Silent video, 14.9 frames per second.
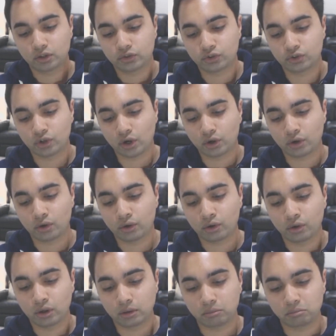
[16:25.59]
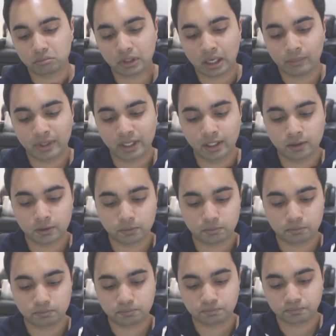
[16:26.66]
So, I mean,
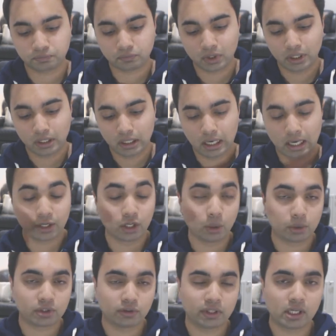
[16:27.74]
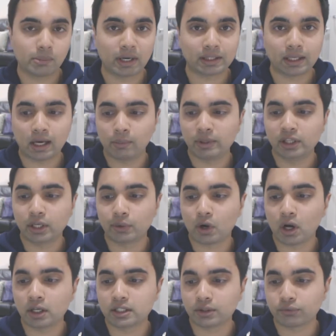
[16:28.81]
I don't know what to think about that. I mean, there
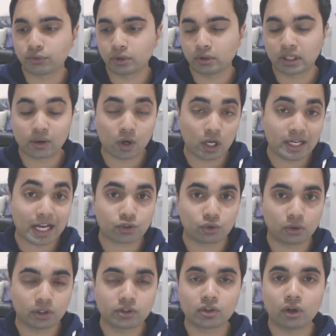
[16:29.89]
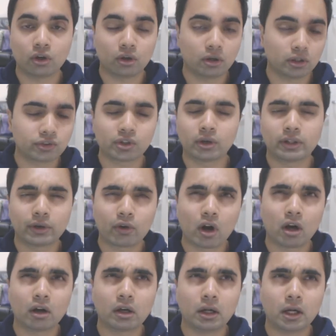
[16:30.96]
are different, there are natural, inter, uh, sorry, there
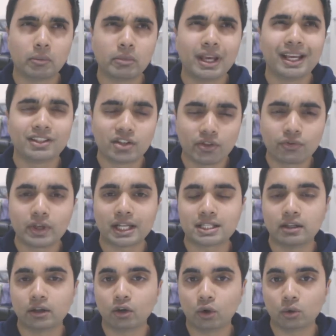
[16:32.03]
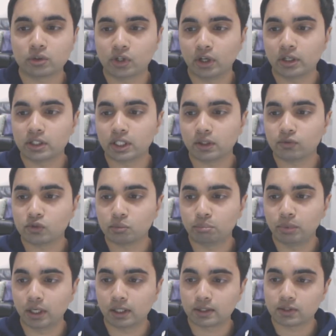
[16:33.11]
are um, synthetic alternatives,
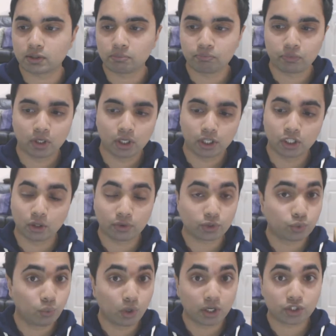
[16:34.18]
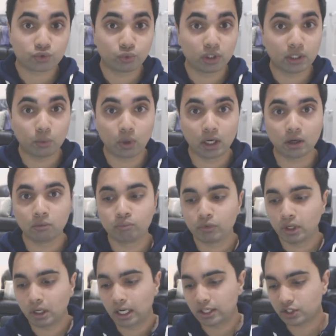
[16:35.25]
but you know, this works really well.
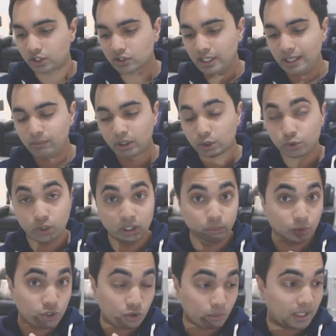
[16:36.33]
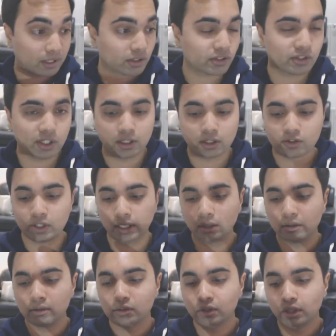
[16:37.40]
I just take my cream, which you're about to see in a
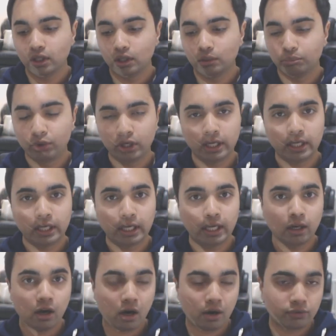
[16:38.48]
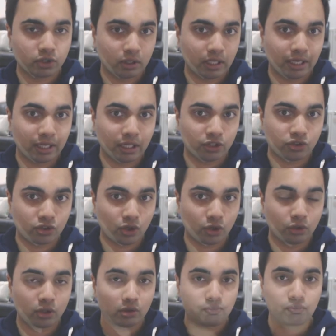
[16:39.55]
second, put it in here after letting it
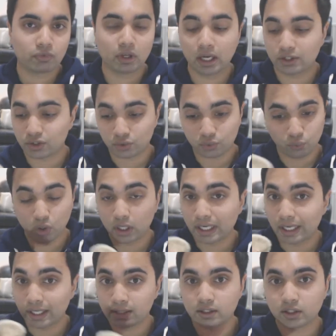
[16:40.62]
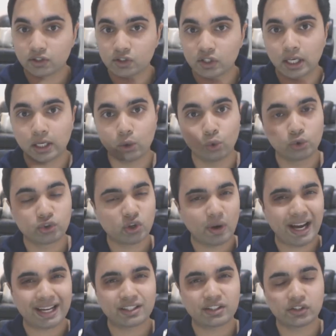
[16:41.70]
soak and just work it into the skin. It also
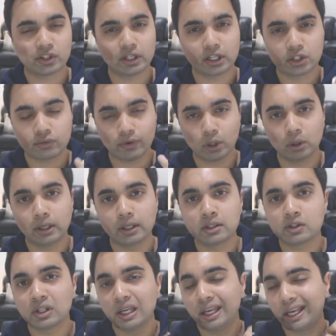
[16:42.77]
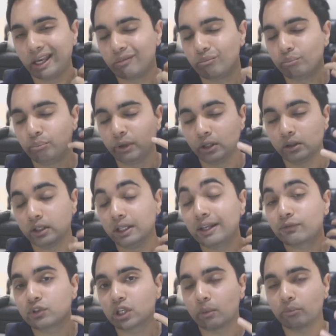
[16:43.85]
acts as an exfoliant. It built,
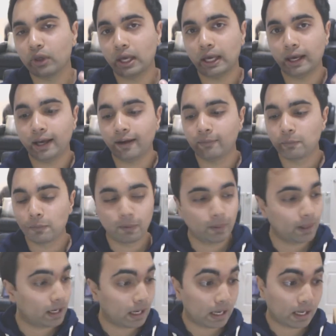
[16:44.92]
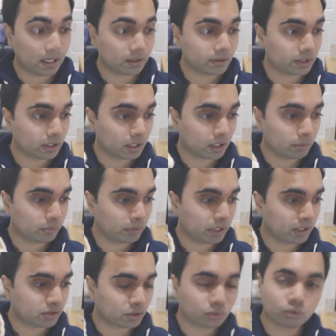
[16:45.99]
lifts up the hair and um,
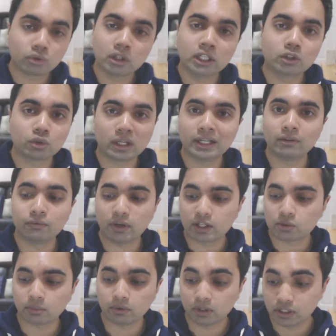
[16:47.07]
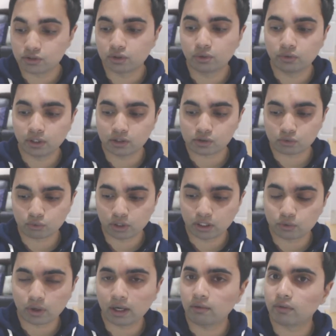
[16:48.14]
is a really great investment. These two things are
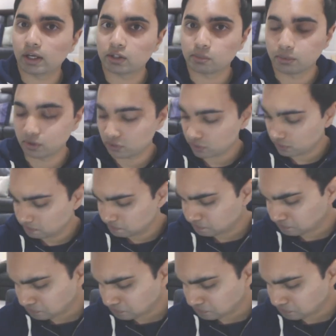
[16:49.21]
really great investments.